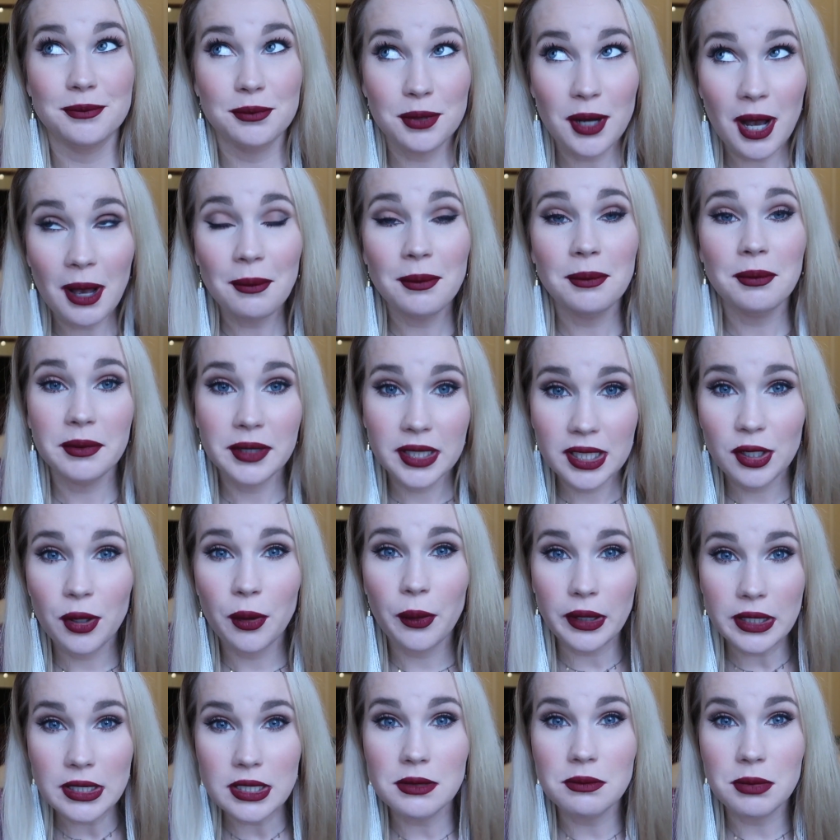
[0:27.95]
probably
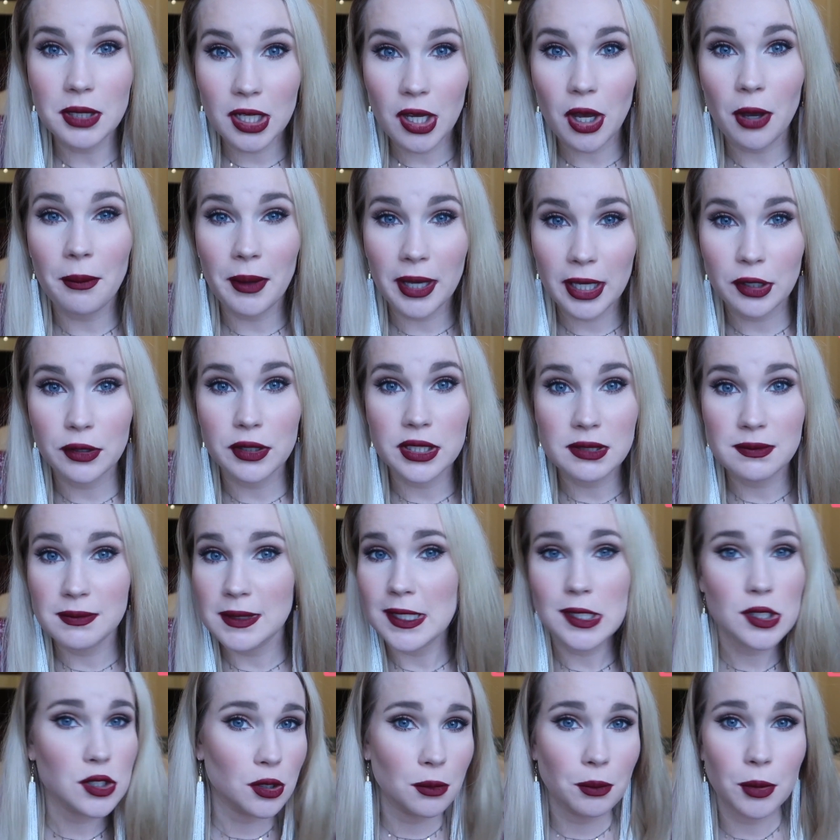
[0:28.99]
going to be on my
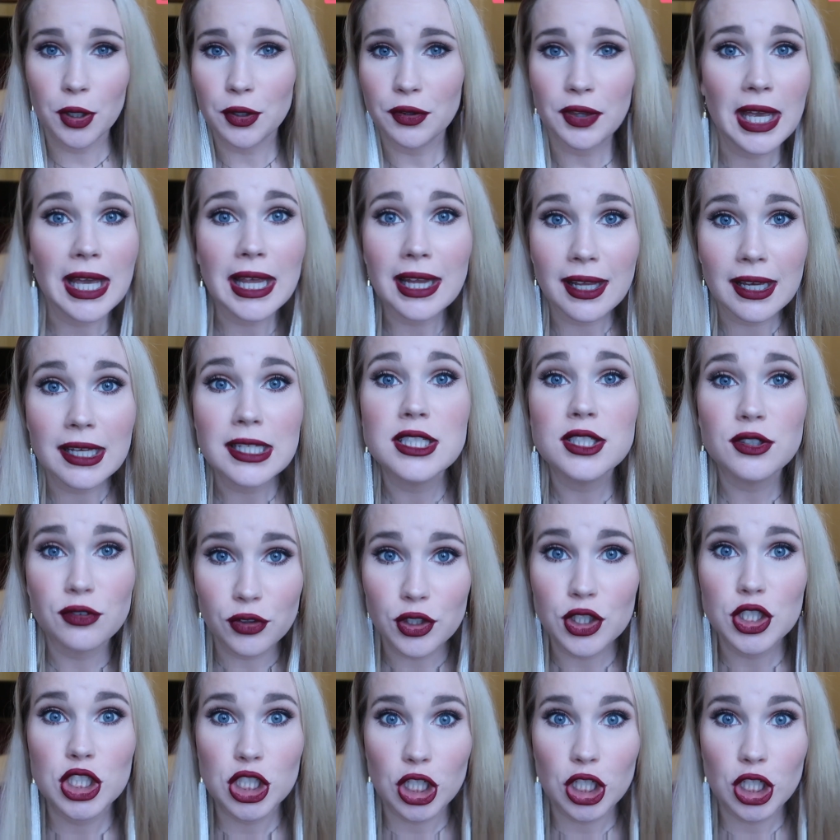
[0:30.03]
Christmas or birthday list for